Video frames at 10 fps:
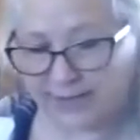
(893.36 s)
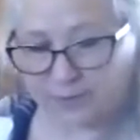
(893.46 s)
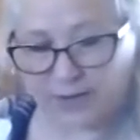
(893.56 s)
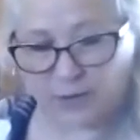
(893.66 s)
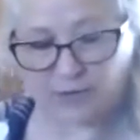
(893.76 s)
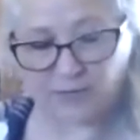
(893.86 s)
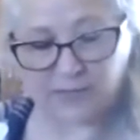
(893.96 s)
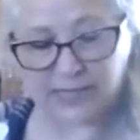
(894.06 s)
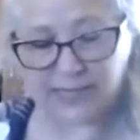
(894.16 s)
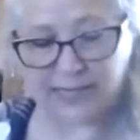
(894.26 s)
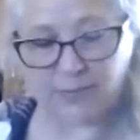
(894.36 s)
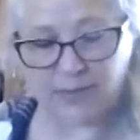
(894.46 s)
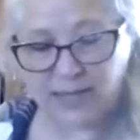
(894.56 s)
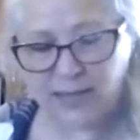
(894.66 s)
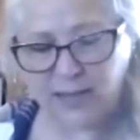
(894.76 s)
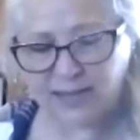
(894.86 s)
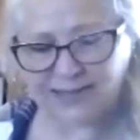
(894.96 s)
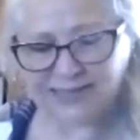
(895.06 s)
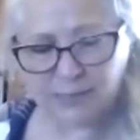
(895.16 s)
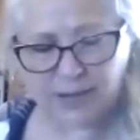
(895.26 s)
amount of time
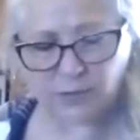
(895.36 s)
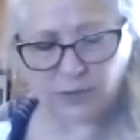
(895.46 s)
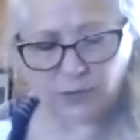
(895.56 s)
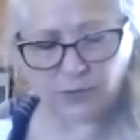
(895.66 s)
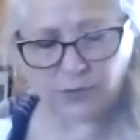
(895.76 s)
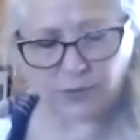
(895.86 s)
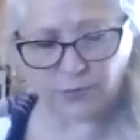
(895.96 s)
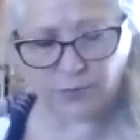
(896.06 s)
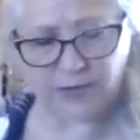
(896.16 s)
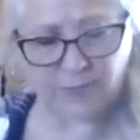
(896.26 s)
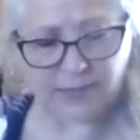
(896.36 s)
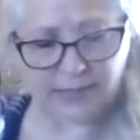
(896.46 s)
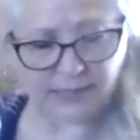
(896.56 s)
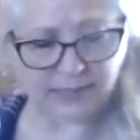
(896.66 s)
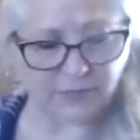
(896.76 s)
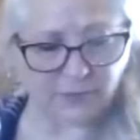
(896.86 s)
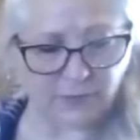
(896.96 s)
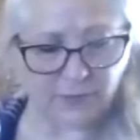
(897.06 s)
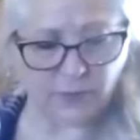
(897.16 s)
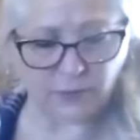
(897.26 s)
is about 2 to 3 minutes for
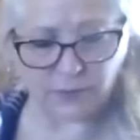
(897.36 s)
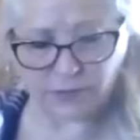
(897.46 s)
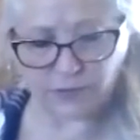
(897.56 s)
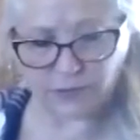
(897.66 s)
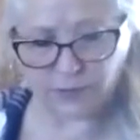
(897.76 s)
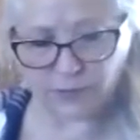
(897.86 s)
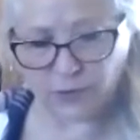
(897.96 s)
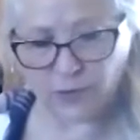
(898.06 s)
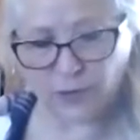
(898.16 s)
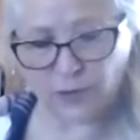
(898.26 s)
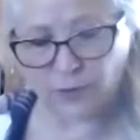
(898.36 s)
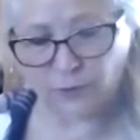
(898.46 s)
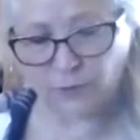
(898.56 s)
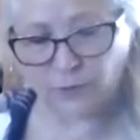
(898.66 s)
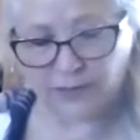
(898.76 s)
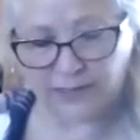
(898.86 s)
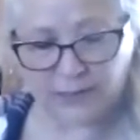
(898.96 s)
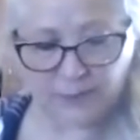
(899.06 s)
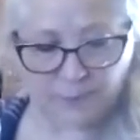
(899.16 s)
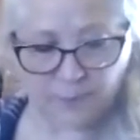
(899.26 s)
those to
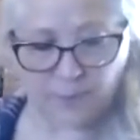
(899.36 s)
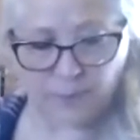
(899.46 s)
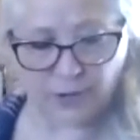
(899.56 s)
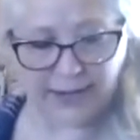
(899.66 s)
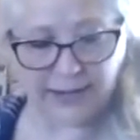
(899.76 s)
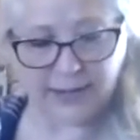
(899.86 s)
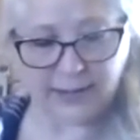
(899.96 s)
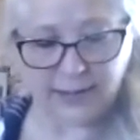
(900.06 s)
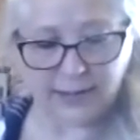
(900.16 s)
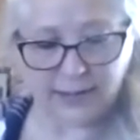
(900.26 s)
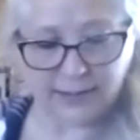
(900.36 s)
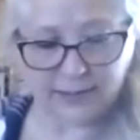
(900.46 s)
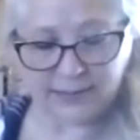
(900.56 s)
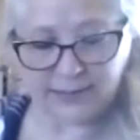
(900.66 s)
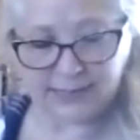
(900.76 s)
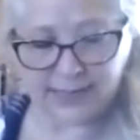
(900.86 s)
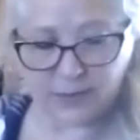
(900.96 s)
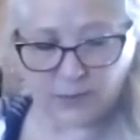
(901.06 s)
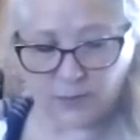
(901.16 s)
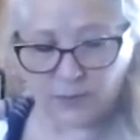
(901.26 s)
really break
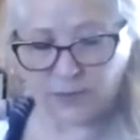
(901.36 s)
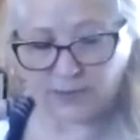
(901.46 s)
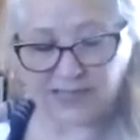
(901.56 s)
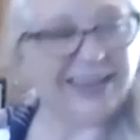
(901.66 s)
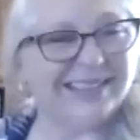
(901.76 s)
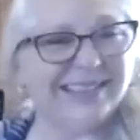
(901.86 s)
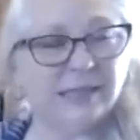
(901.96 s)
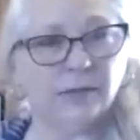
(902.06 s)
down and still